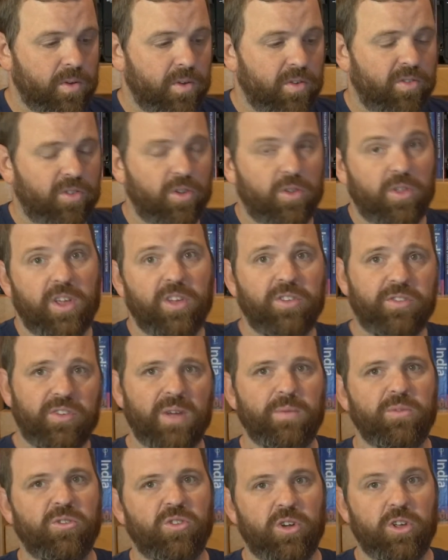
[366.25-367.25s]
So the
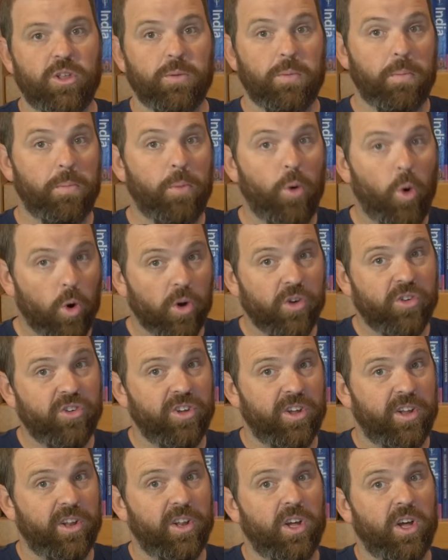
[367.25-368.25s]
histogram is showing you the
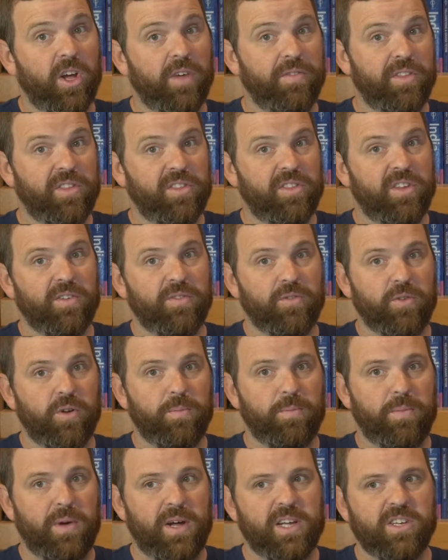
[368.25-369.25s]
proportion of the
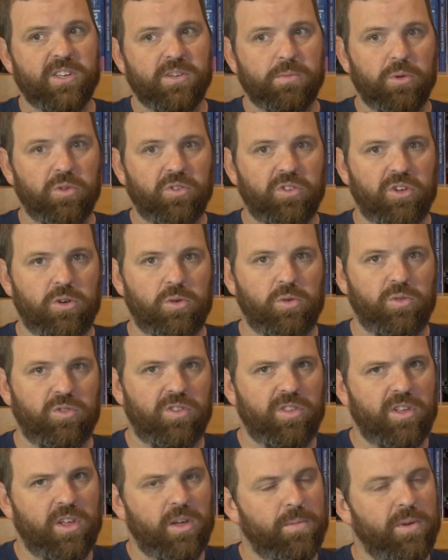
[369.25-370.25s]
different possible tones
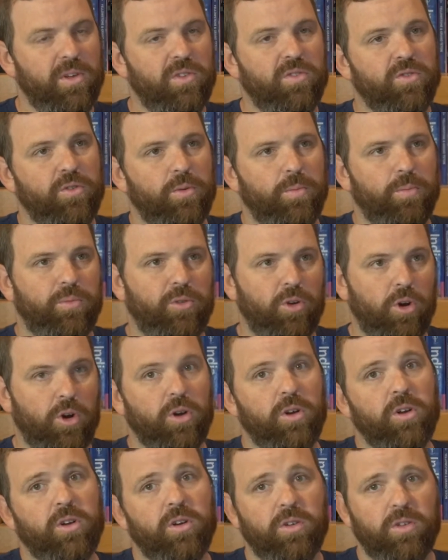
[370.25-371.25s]
in the image, from
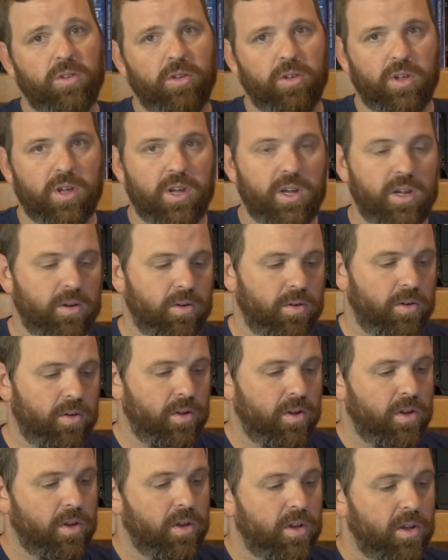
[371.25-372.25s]
dark to light.
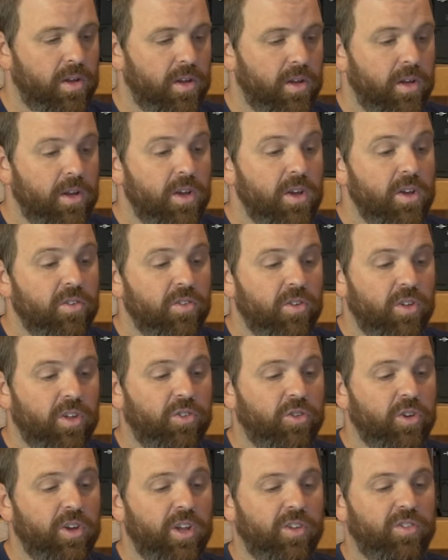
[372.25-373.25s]
So
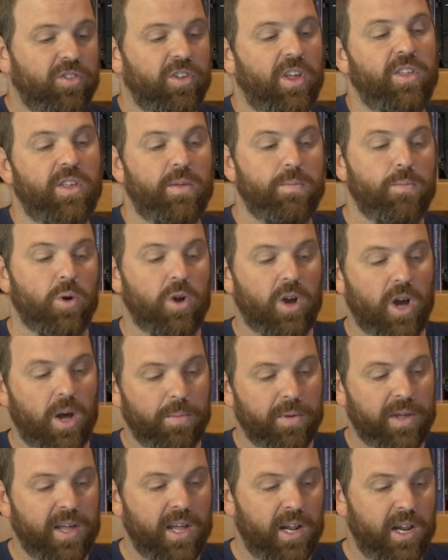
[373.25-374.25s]
let's look at a slightly more
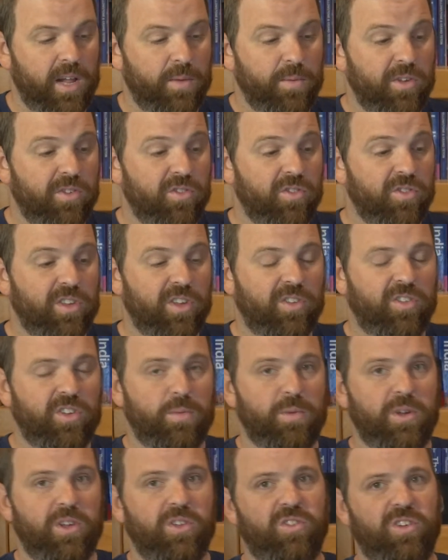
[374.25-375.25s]
complicated image. This
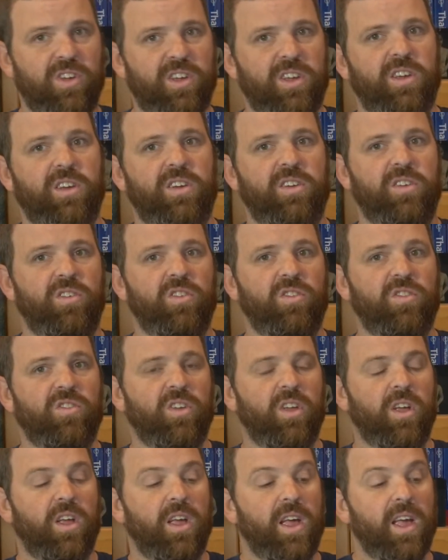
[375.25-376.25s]
image is
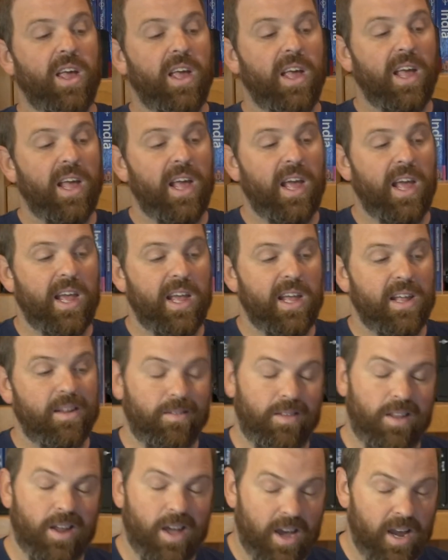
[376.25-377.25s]
a
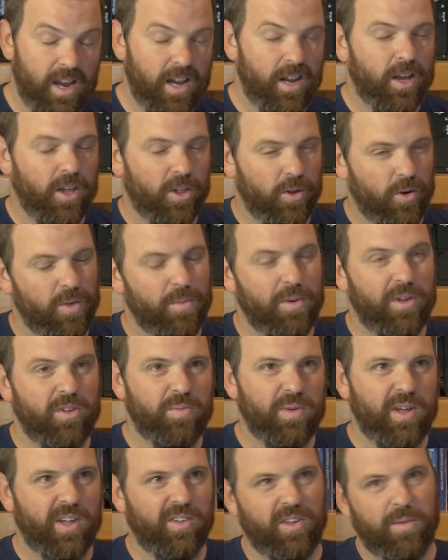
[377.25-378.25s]
9-color image
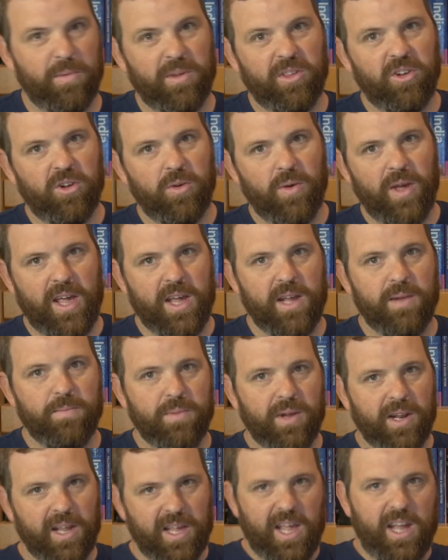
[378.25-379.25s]
because I meant to do 8,
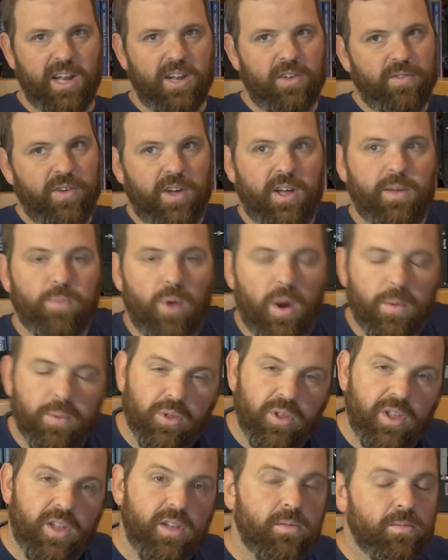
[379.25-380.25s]
but I can't divide
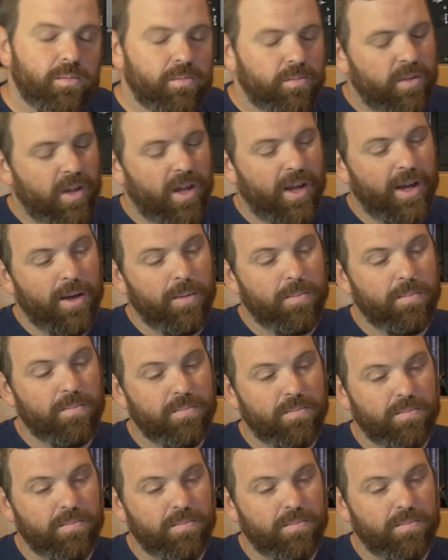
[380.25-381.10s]
properly. So